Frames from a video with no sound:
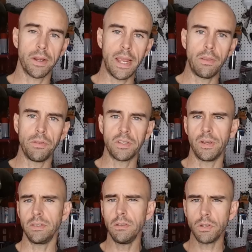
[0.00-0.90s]
I can download these
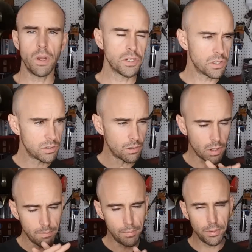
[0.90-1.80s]
files? Those questions are
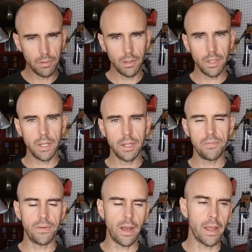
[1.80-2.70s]
completely
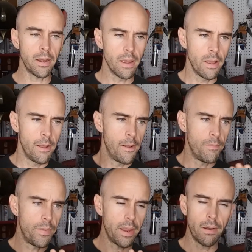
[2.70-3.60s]
fine.
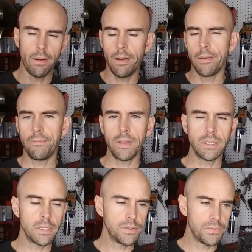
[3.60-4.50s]
They're
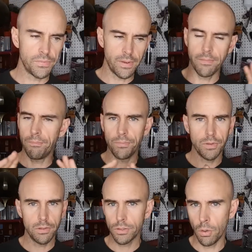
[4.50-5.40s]
unoffensive,
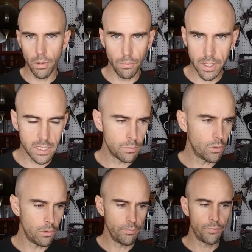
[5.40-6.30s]
totally
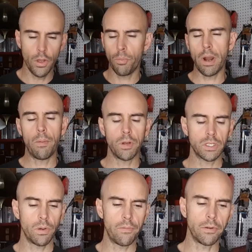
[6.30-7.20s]
reasonable, no problem
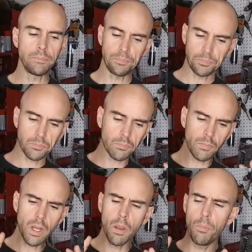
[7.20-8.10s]
whatsoever.
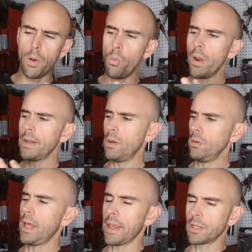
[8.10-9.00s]
But what I
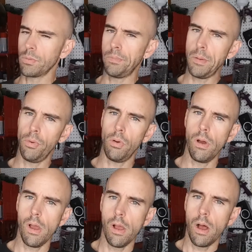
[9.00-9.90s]
don't like is when people
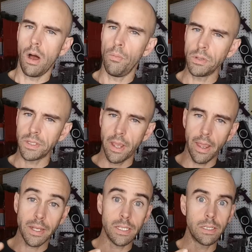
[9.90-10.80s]
almost
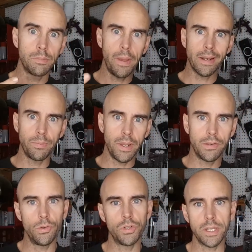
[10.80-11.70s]
expect me
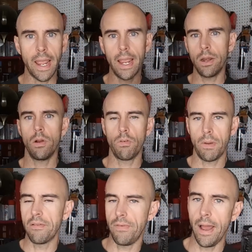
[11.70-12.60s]
to just hand over
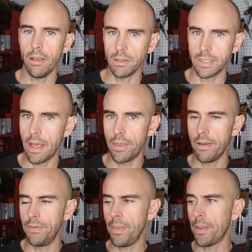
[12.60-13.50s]
my files now that
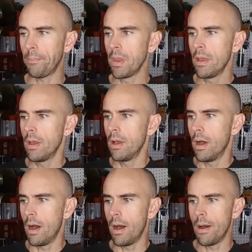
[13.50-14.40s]
I've done them.
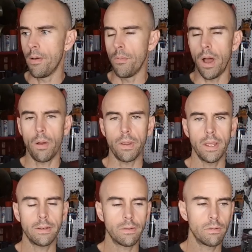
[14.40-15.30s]
I'll
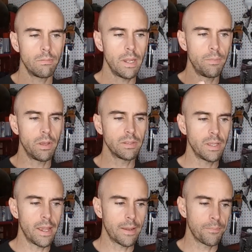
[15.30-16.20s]
get emails
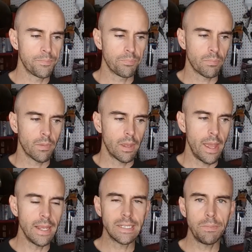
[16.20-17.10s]
like,
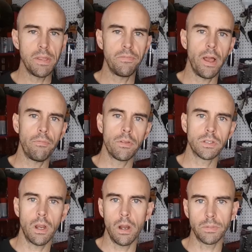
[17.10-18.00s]
hey, send me the file for
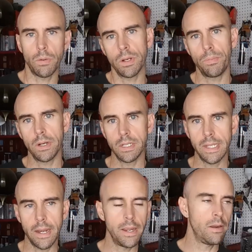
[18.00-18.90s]
those arms. I want to print a
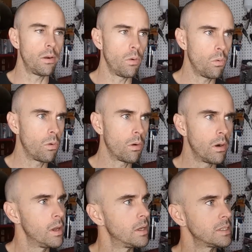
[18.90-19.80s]
set here.
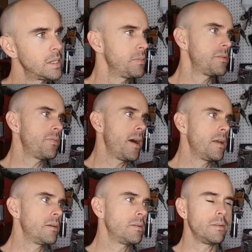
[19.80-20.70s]
Or send me a
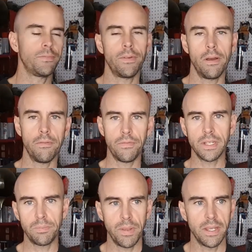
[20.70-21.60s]
file of
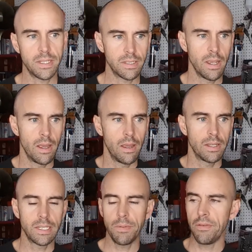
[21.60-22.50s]
this piece.
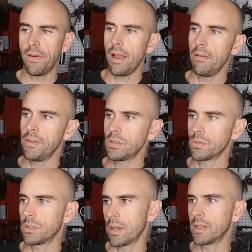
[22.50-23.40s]
Send me a file of this
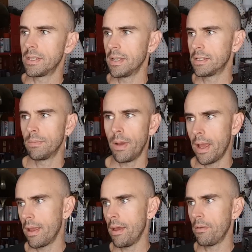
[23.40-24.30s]
one so I can send it to
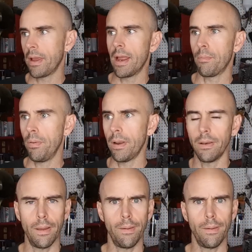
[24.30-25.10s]
my other guy to print.